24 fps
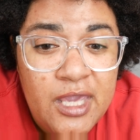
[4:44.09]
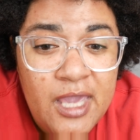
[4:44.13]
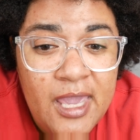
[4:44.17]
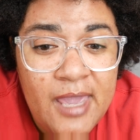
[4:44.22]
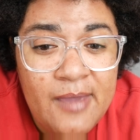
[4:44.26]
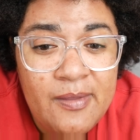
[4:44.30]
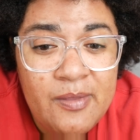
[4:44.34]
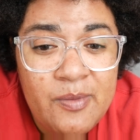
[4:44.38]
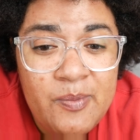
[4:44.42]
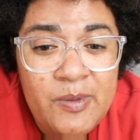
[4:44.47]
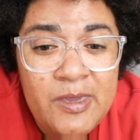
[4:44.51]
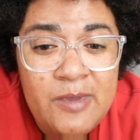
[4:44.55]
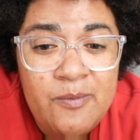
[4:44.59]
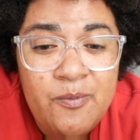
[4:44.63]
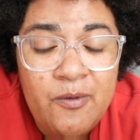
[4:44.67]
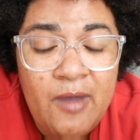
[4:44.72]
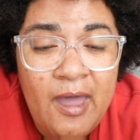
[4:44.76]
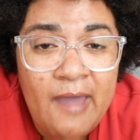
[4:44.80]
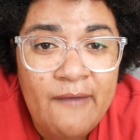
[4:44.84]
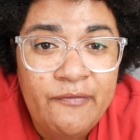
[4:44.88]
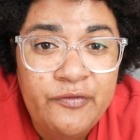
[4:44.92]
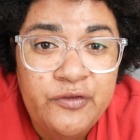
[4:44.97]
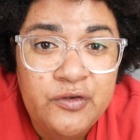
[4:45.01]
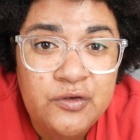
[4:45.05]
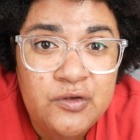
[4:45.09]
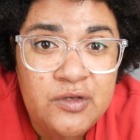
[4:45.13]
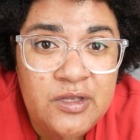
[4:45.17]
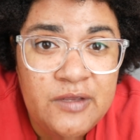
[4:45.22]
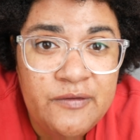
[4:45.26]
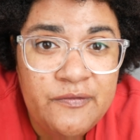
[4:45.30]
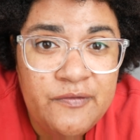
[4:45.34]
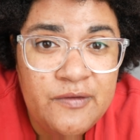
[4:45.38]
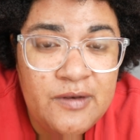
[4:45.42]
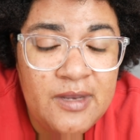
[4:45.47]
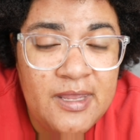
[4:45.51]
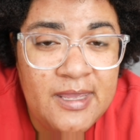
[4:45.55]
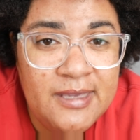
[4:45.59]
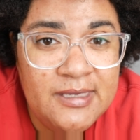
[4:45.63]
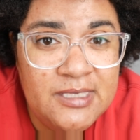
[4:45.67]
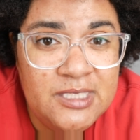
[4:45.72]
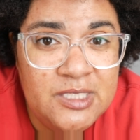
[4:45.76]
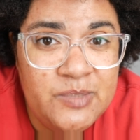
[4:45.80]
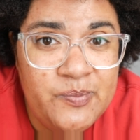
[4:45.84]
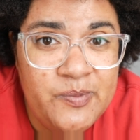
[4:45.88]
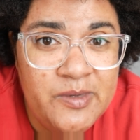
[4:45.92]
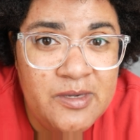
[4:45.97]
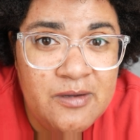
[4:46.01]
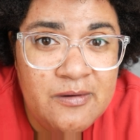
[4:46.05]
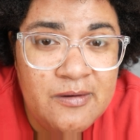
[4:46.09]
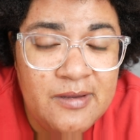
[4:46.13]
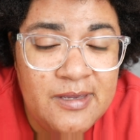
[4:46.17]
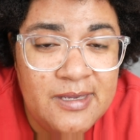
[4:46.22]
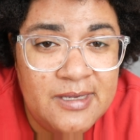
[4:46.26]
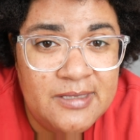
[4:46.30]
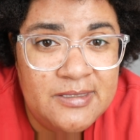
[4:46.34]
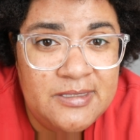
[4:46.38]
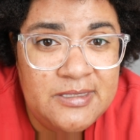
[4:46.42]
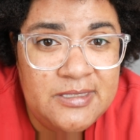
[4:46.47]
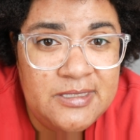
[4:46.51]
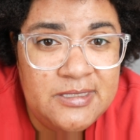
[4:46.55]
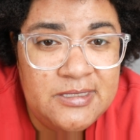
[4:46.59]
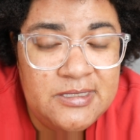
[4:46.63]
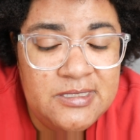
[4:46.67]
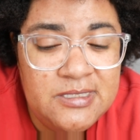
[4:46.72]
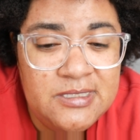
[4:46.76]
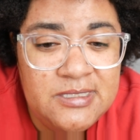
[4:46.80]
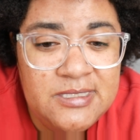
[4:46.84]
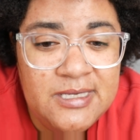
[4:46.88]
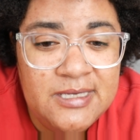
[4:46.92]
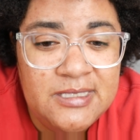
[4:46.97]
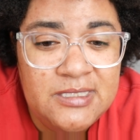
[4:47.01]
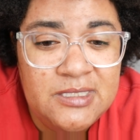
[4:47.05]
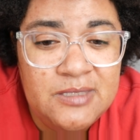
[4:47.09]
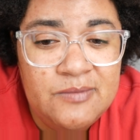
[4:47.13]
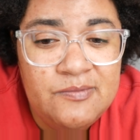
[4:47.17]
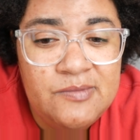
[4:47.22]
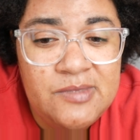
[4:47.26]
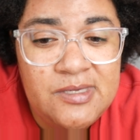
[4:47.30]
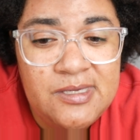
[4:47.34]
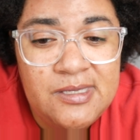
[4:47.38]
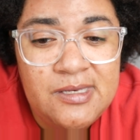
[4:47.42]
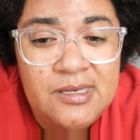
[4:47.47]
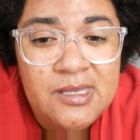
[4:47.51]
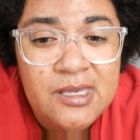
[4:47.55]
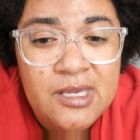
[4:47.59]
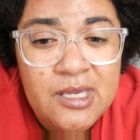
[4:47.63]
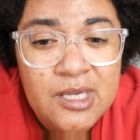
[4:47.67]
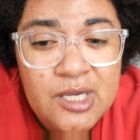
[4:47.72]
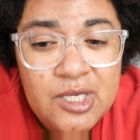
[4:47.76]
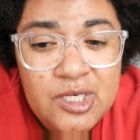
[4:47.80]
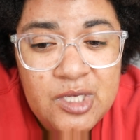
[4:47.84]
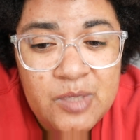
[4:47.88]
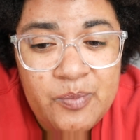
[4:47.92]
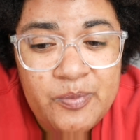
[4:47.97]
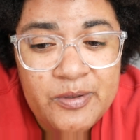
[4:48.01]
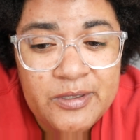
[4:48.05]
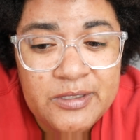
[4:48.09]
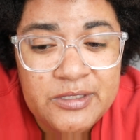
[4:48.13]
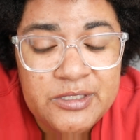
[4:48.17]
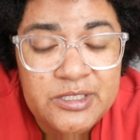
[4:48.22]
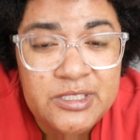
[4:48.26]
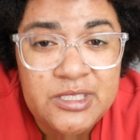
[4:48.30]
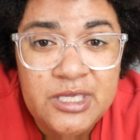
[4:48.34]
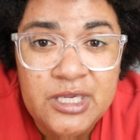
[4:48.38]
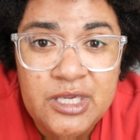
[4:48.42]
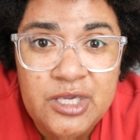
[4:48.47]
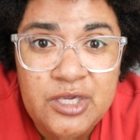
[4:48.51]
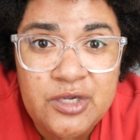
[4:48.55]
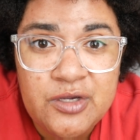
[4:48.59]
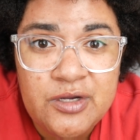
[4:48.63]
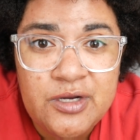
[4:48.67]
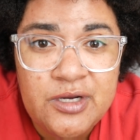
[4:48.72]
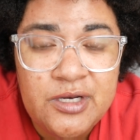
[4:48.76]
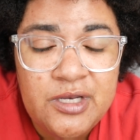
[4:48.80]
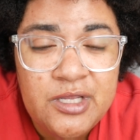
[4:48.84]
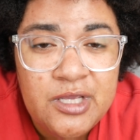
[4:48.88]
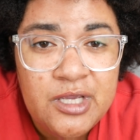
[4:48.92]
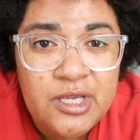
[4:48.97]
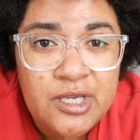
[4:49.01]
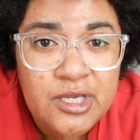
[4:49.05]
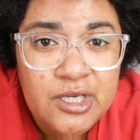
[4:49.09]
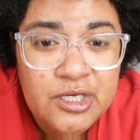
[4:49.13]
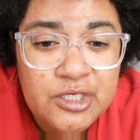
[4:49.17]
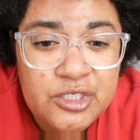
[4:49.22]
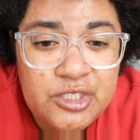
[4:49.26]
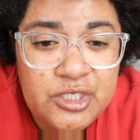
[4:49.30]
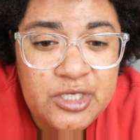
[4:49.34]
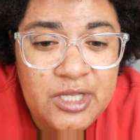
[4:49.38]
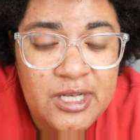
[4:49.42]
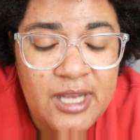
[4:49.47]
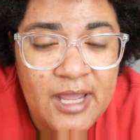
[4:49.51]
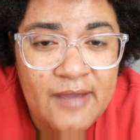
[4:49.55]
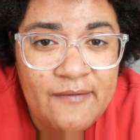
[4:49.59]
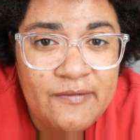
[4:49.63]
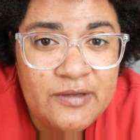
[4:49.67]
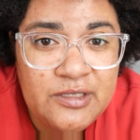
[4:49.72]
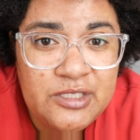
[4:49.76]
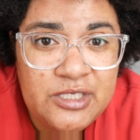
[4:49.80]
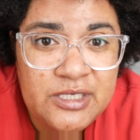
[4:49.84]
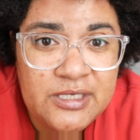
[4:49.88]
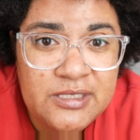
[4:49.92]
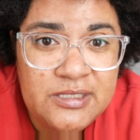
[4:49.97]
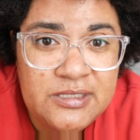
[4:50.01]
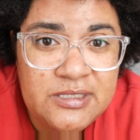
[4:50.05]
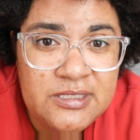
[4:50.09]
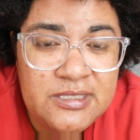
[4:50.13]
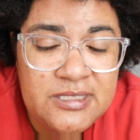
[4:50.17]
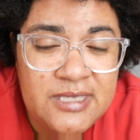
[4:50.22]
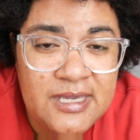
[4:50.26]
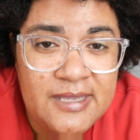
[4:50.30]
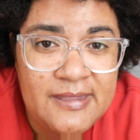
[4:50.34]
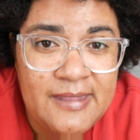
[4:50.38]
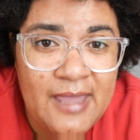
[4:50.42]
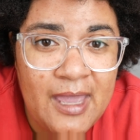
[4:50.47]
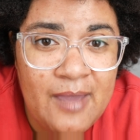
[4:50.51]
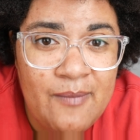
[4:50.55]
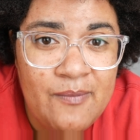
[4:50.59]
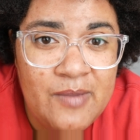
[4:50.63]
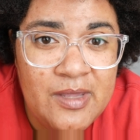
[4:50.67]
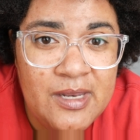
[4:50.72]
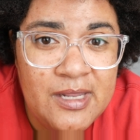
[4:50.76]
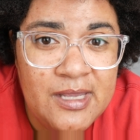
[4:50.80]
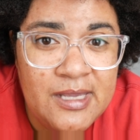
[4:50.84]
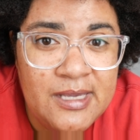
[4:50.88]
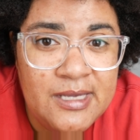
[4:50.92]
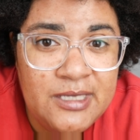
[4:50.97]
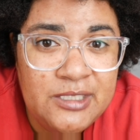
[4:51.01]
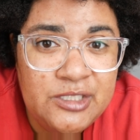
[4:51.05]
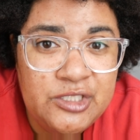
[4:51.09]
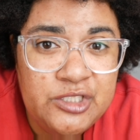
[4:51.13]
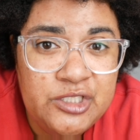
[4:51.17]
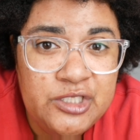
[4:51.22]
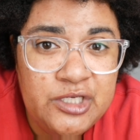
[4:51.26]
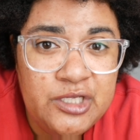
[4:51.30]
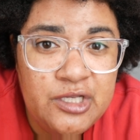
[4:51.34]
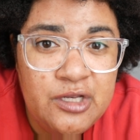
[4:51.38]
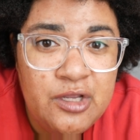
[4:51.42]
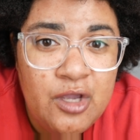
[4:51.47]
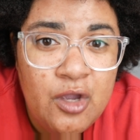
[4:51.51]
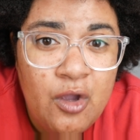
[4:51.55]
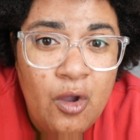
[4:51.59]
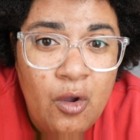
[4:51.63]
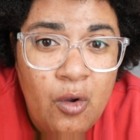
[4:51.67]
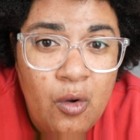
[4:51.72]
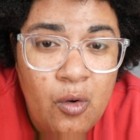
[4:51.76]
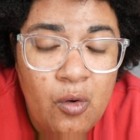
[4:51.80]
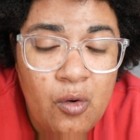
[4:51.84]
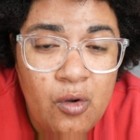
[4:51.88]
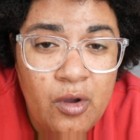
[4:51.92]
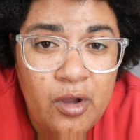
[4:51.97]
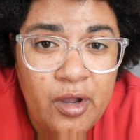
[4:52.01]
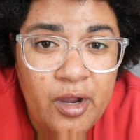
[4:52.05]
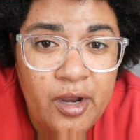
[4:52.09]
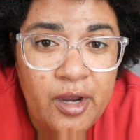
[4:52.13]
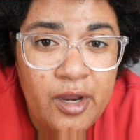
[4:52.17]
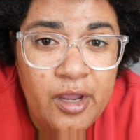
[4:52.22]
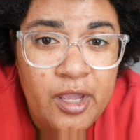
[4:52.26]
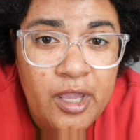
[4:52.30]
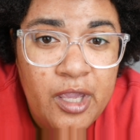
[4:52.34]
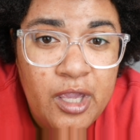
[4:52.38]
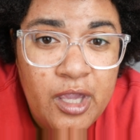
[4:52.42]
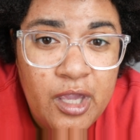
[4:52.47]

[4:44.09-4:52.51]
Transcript: And people have two different experiences. And it doesn't mean the person they cured shouldn't have a chance to take that medication or